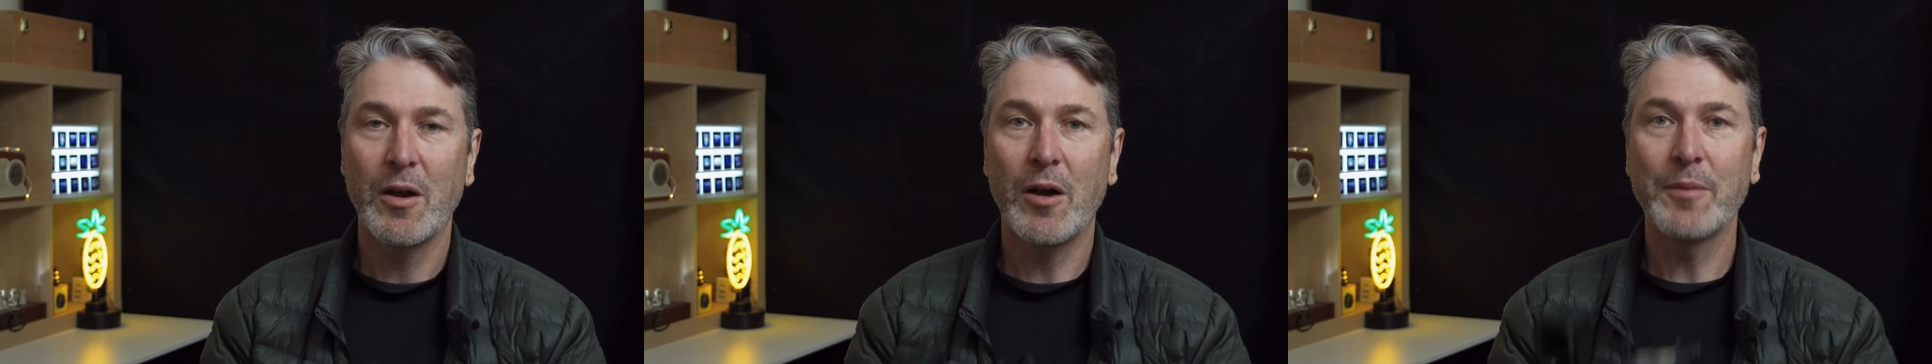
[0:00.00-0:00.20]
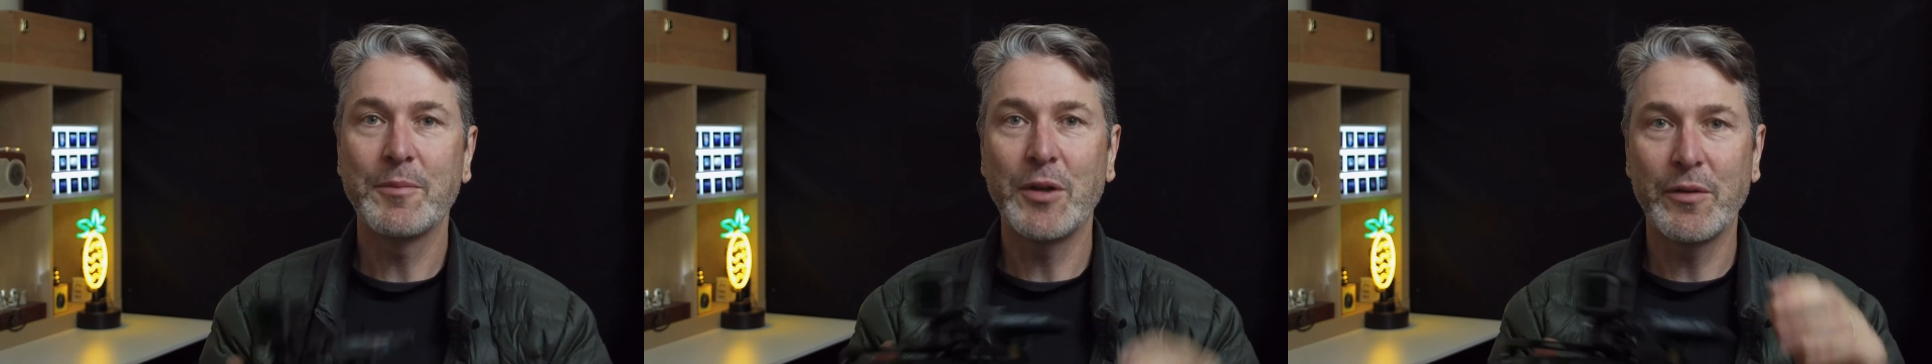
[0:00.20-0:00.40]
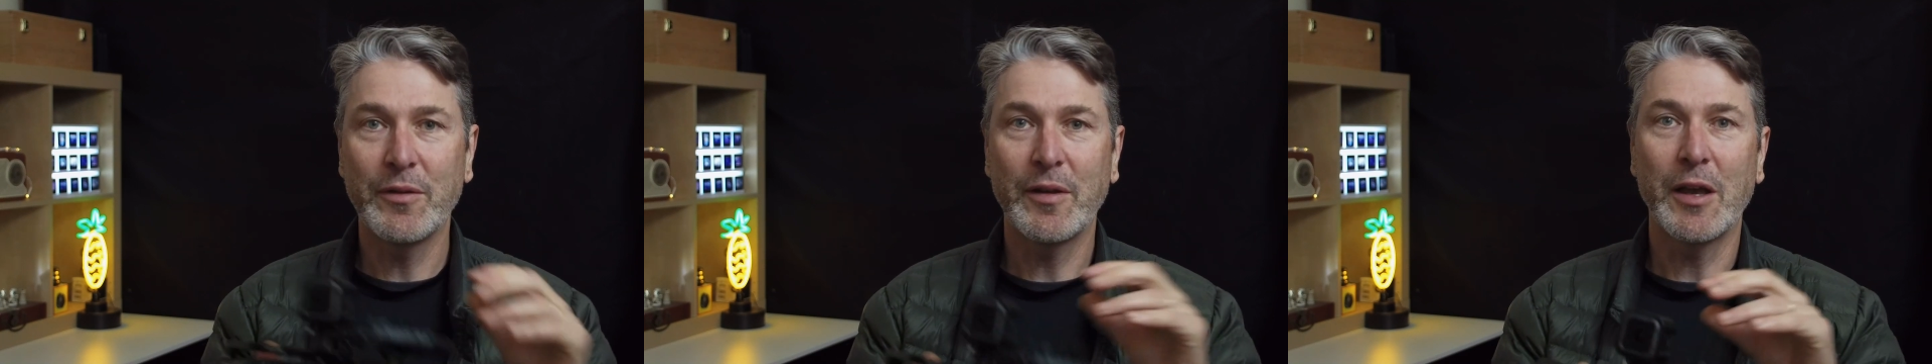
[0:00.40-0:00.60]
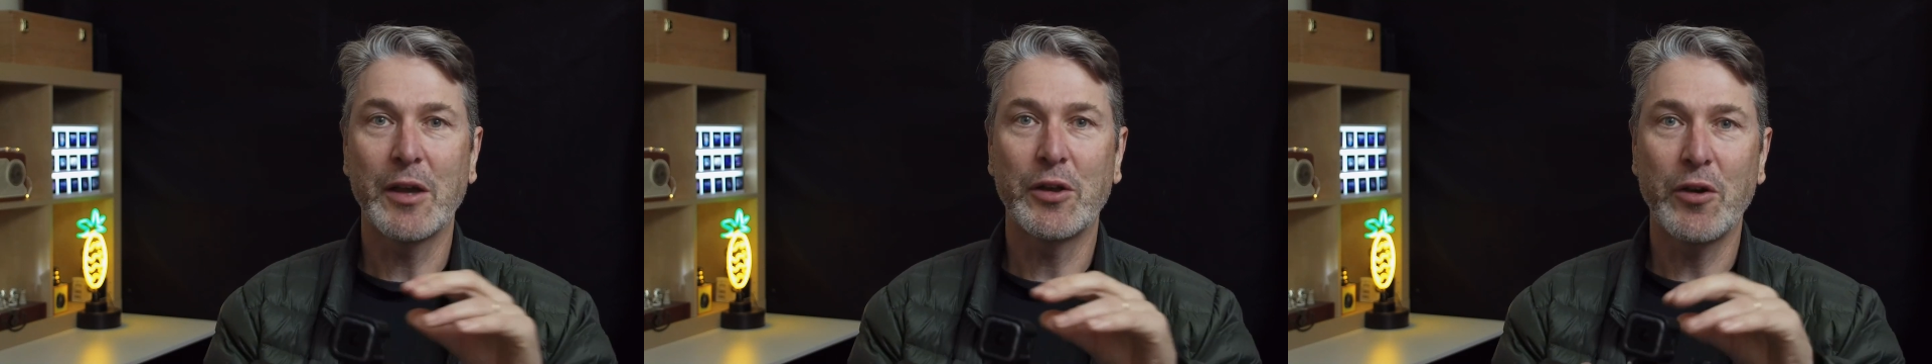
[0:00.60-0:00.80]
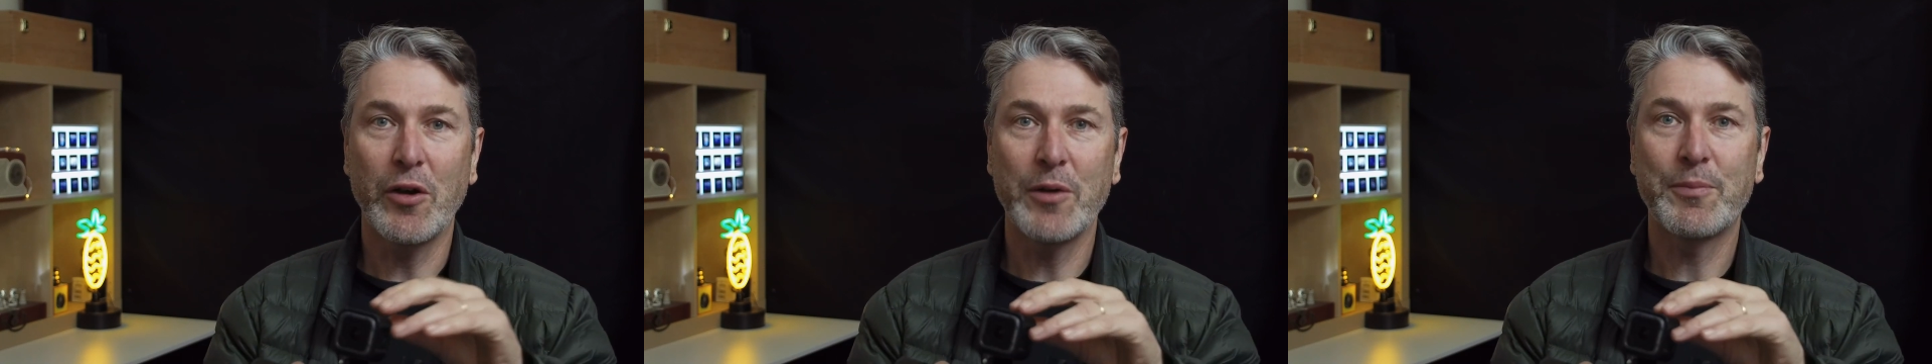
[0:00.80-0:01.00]
I'm using
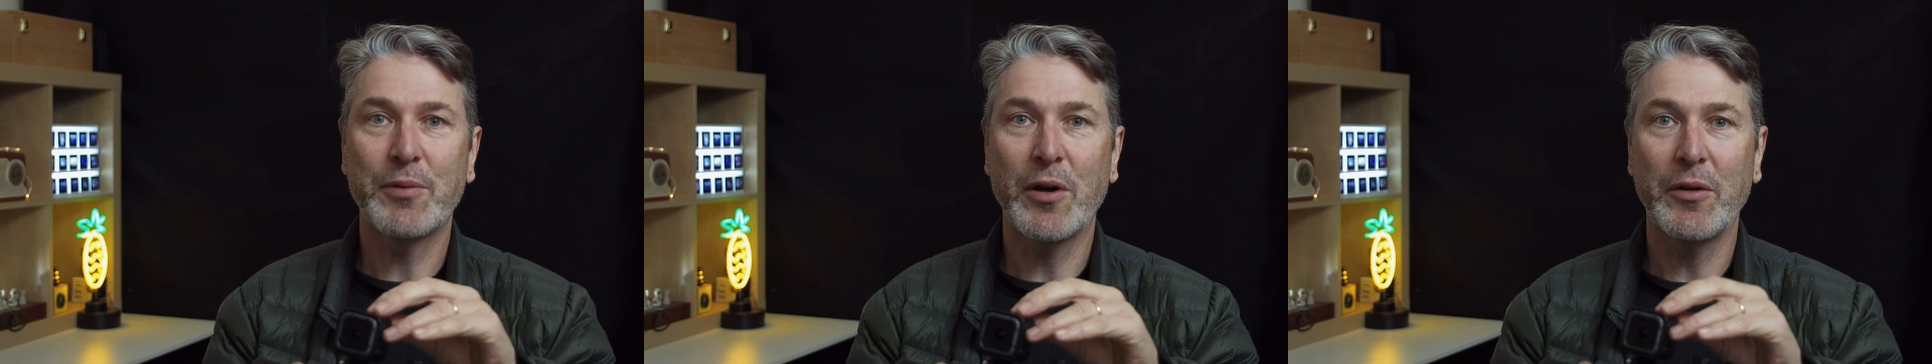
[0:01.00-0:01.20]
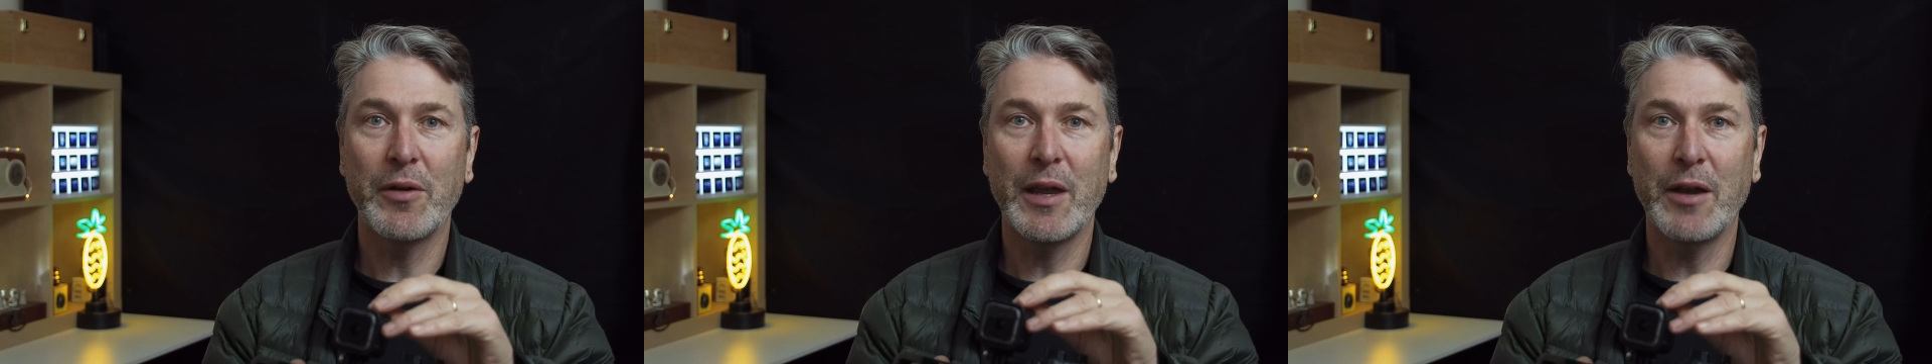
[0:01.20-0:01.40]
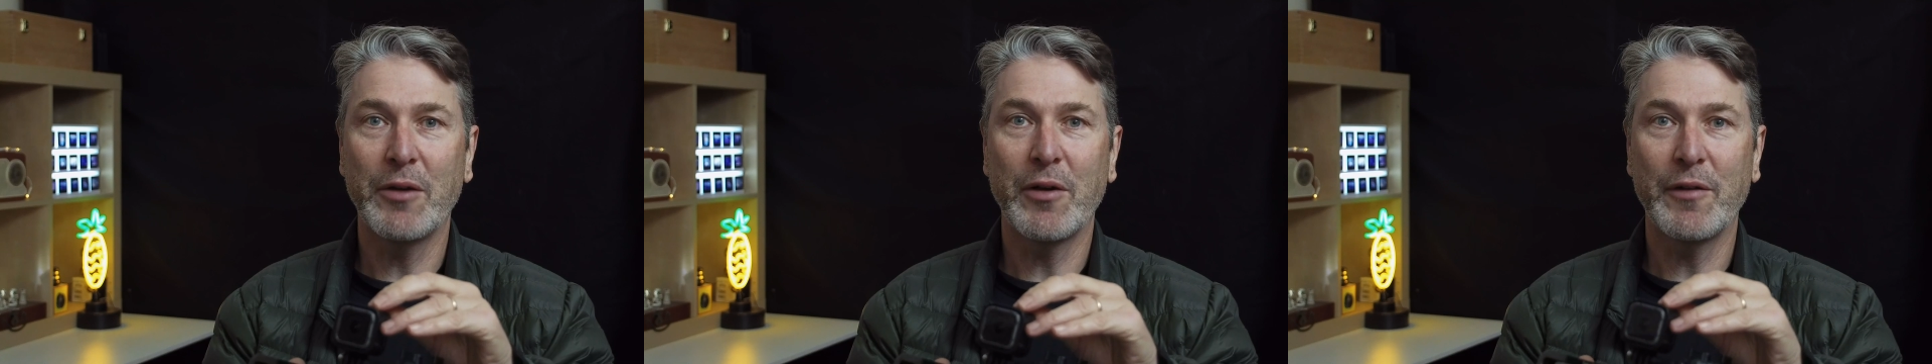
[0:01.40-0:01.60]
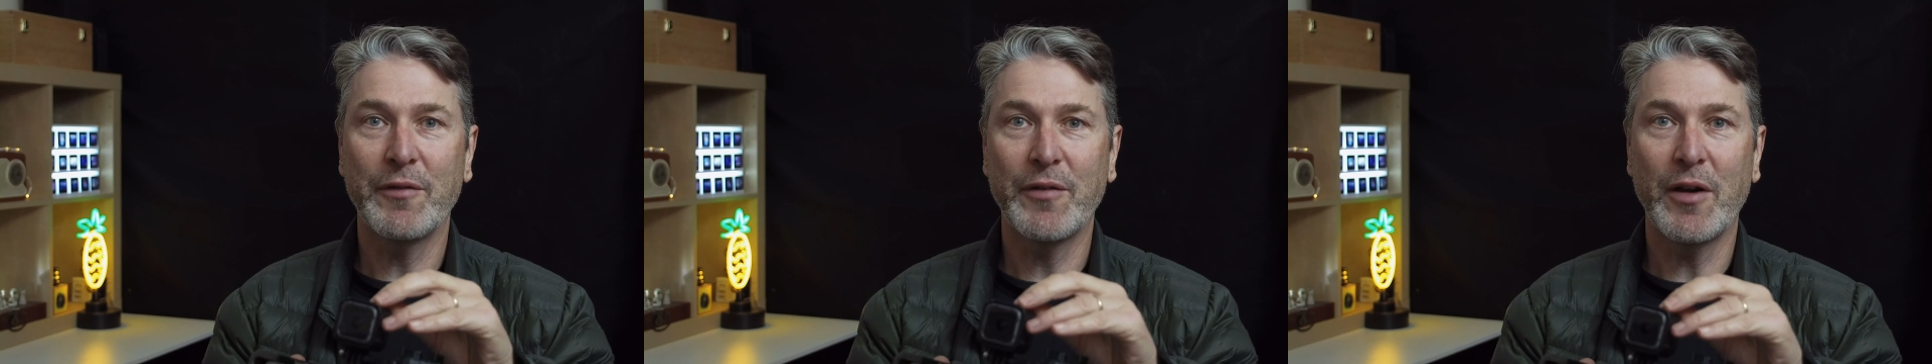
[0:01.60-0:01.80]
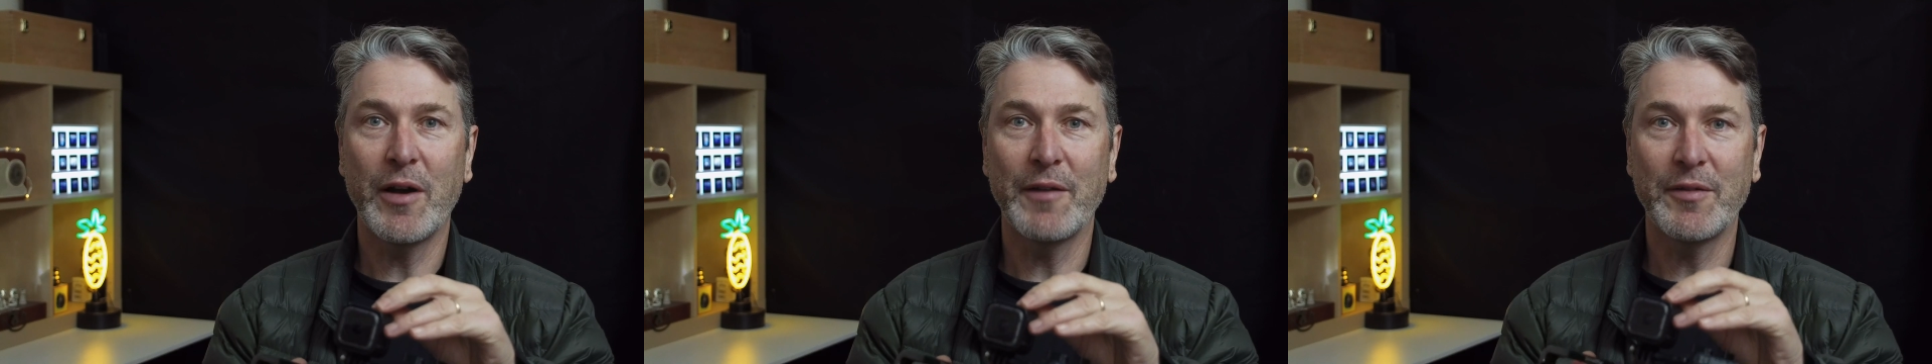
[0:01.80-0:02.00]
a GoPro Hero
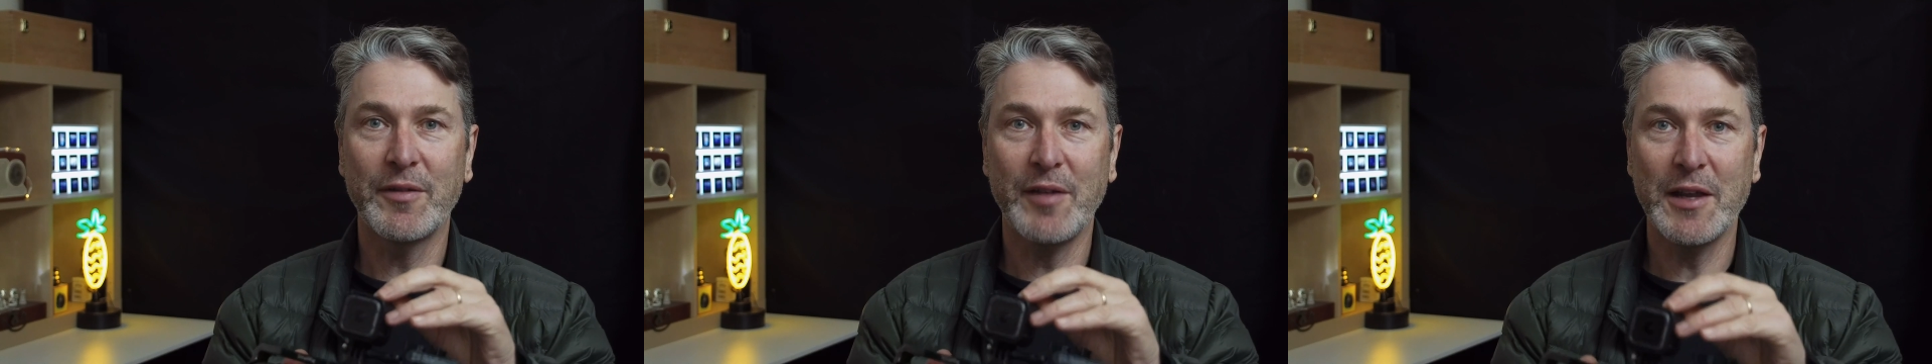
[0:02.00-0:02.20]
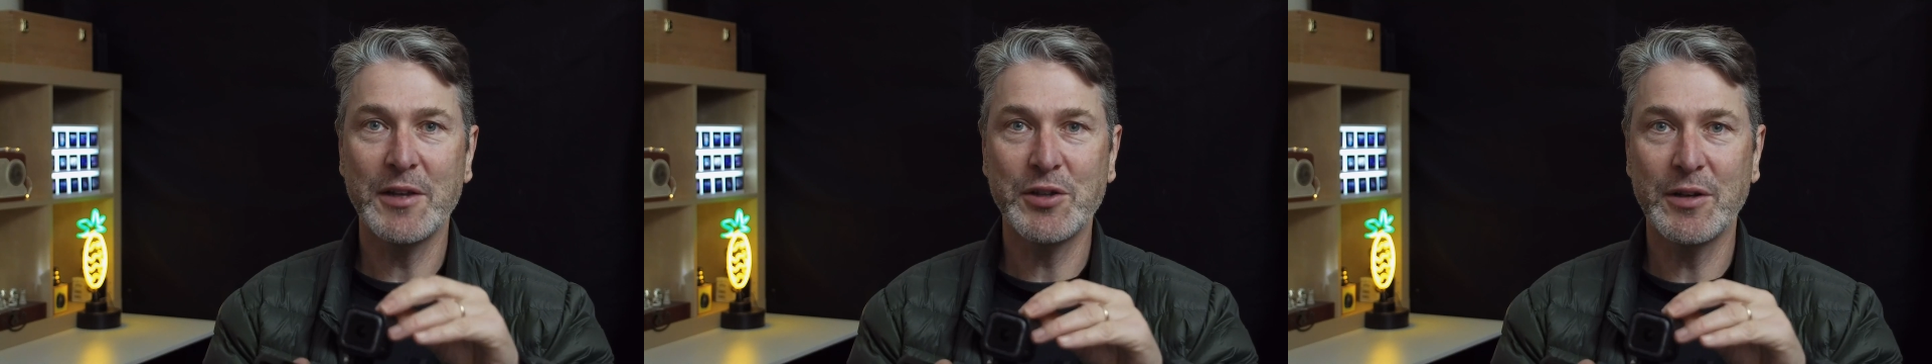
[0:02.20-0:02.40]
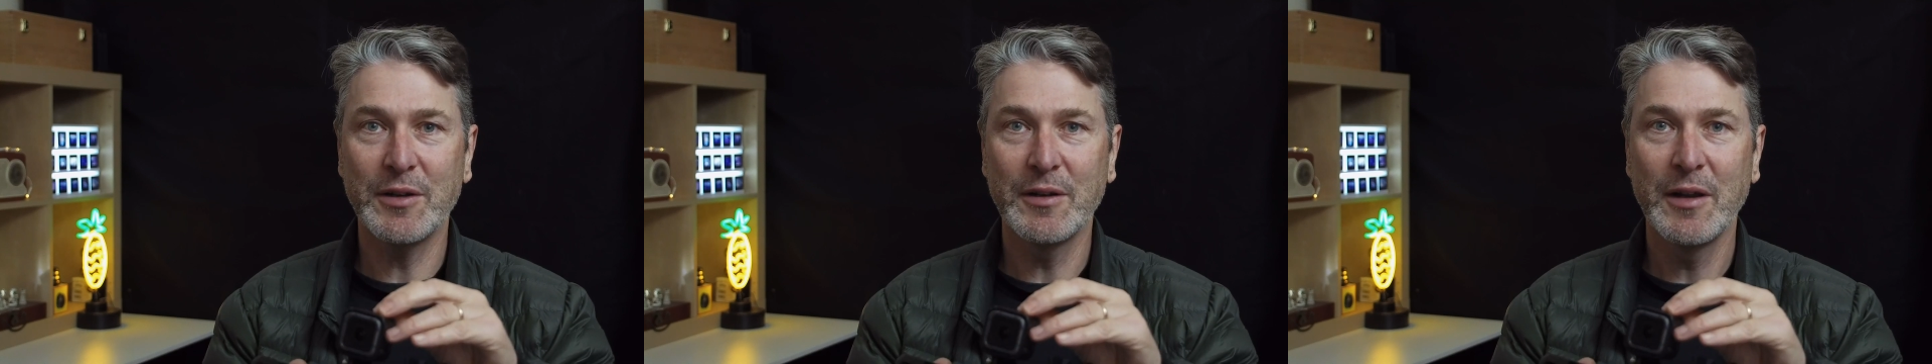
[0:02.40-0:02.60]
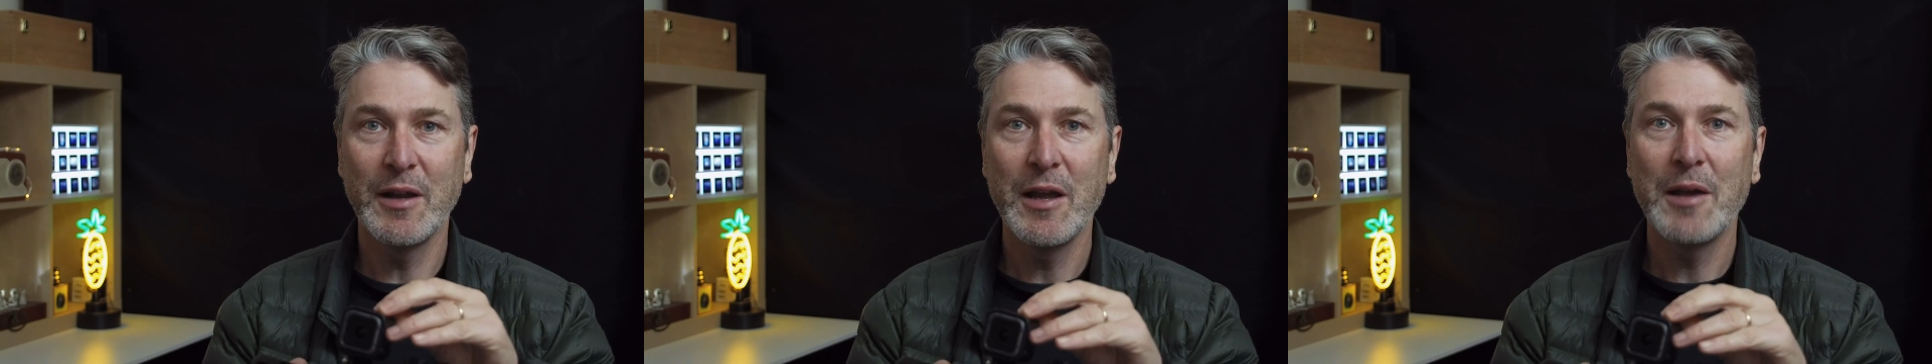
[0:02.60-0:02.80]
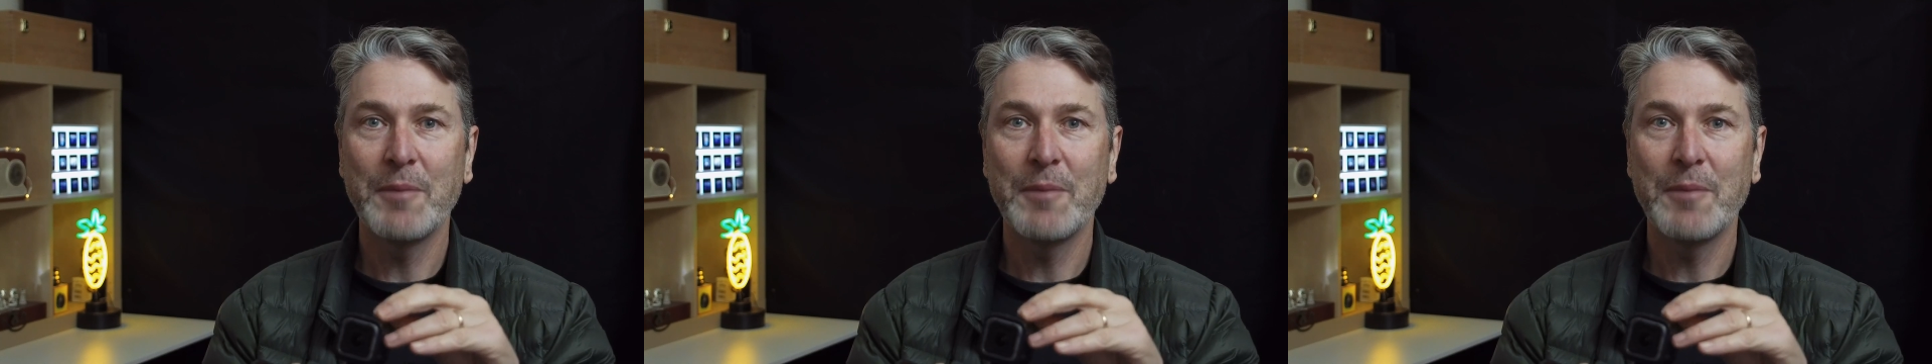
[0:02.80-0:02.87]
5 Session,